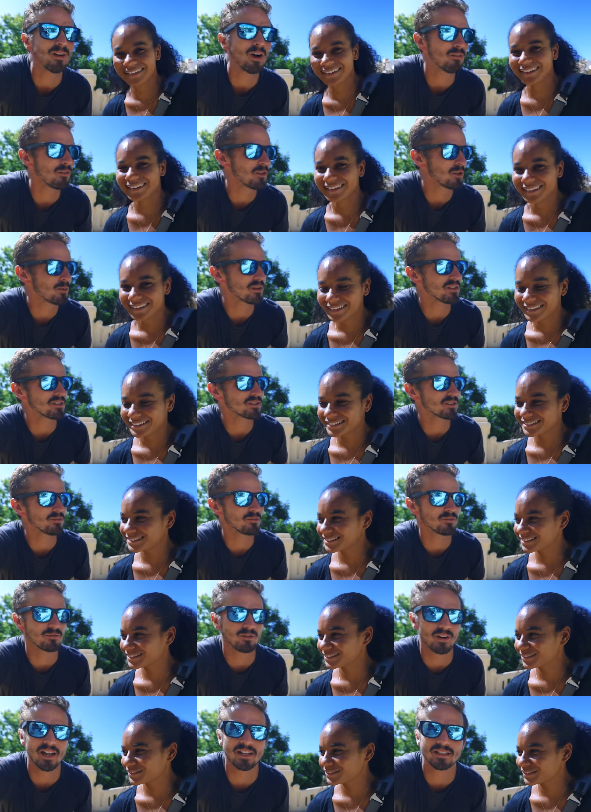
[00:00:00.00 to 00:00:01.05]
Speaker 1: Over the winter in
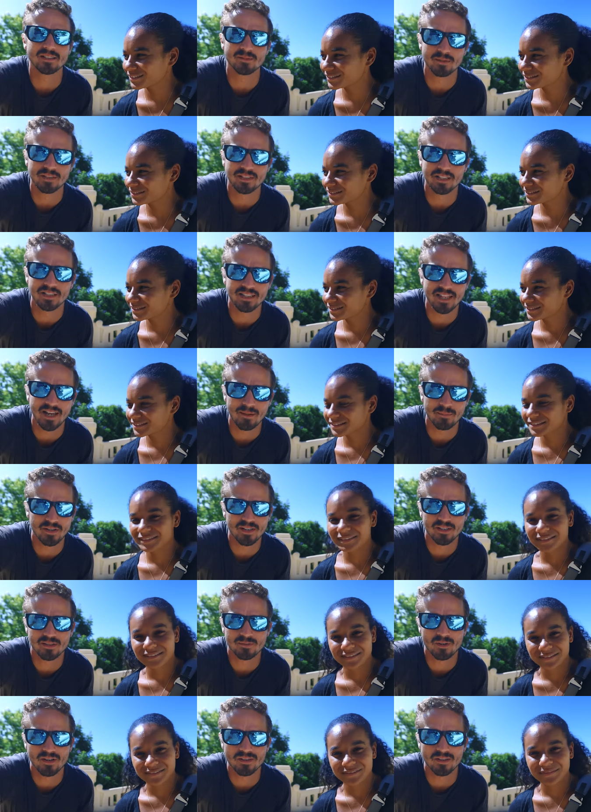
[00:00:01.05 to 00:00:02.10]
France we did that
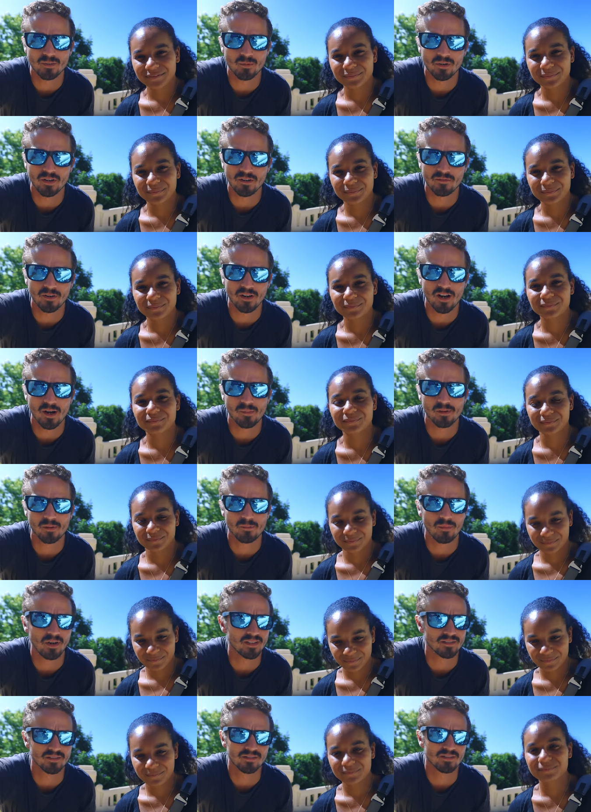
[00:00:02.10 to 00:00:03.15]
because we were at the marina for a couple of
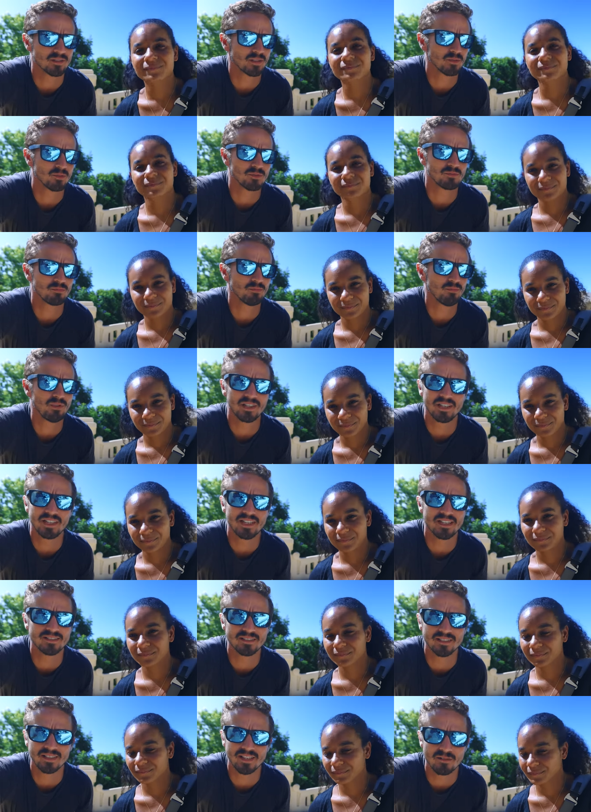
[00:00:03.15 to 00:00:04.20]
months, and so it was really
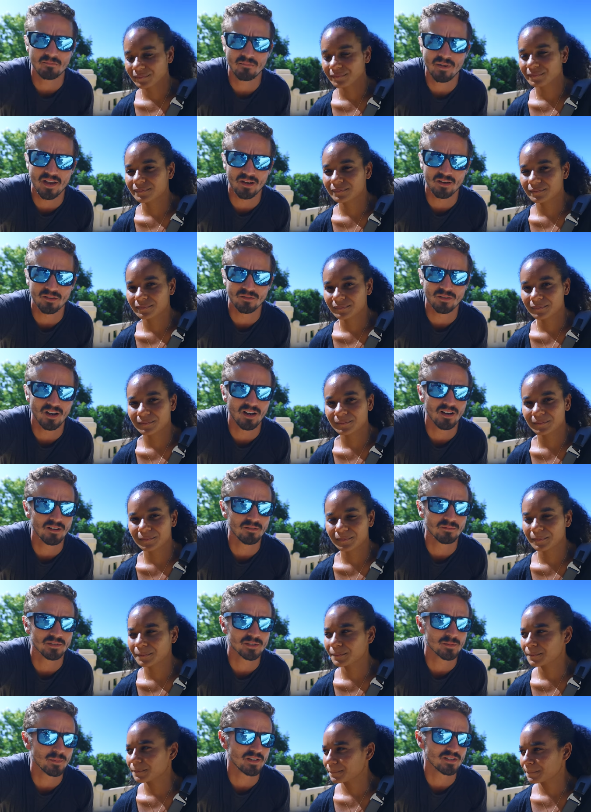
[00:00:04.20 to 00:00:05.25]
easy to get mail,
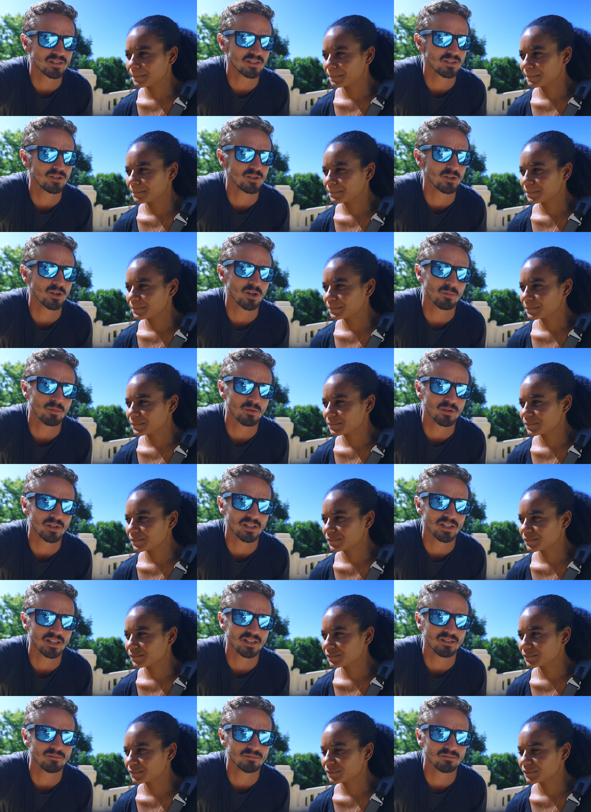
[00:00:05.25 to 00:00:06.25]
especially in Europe where you can get